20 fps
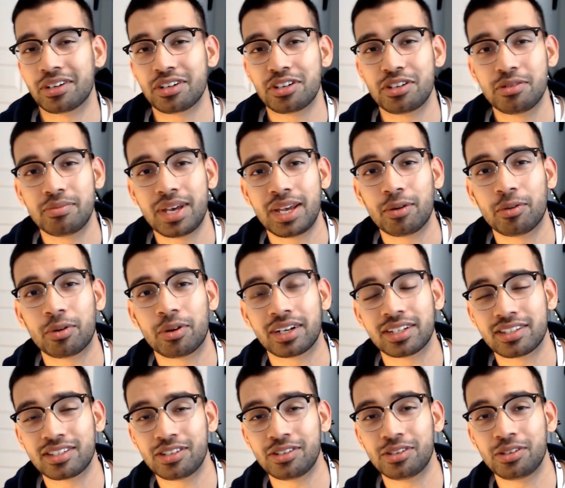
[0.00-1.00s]
You may
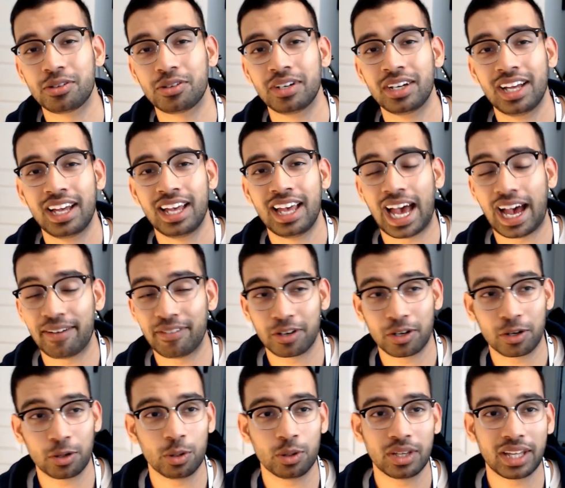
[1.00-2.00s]
want to have a
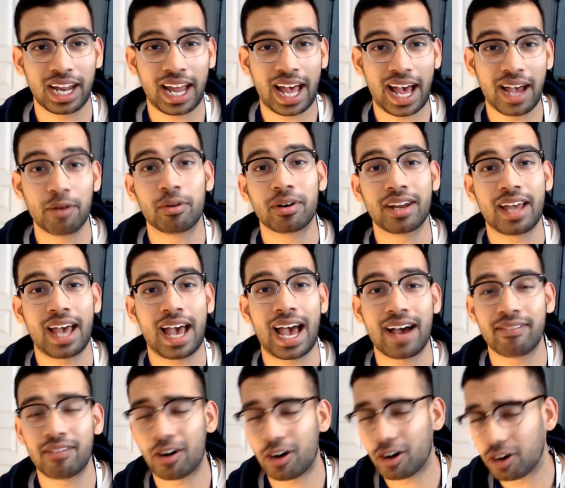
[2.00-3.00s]
goal that I want to
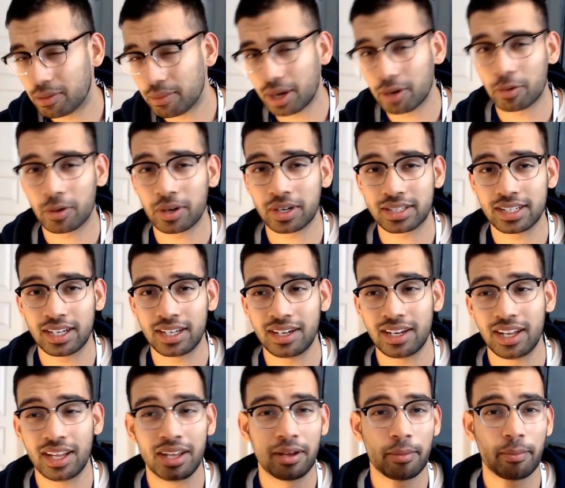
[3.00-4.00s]
have all my work done
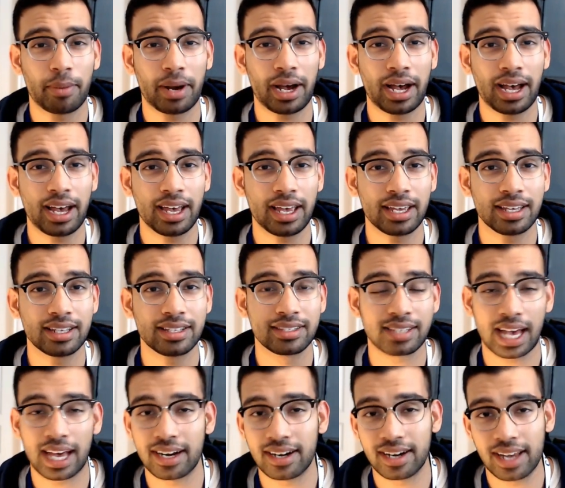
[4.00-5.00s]
by
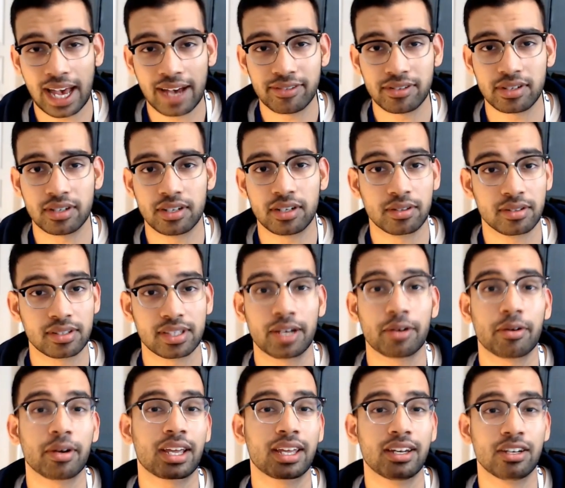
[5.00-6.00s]
Saturday afternoons. That
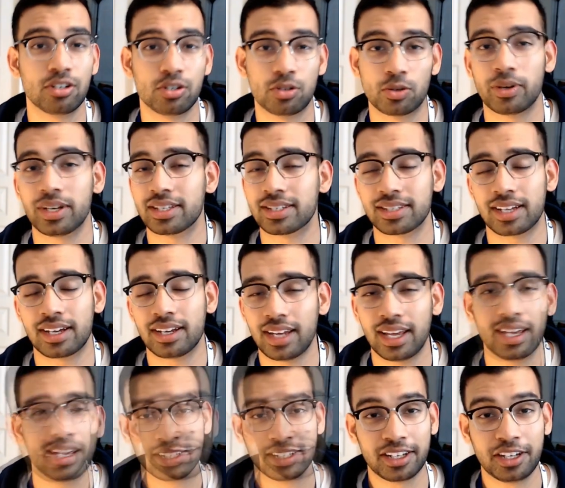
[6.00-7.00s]
way I can enjoy Sunday.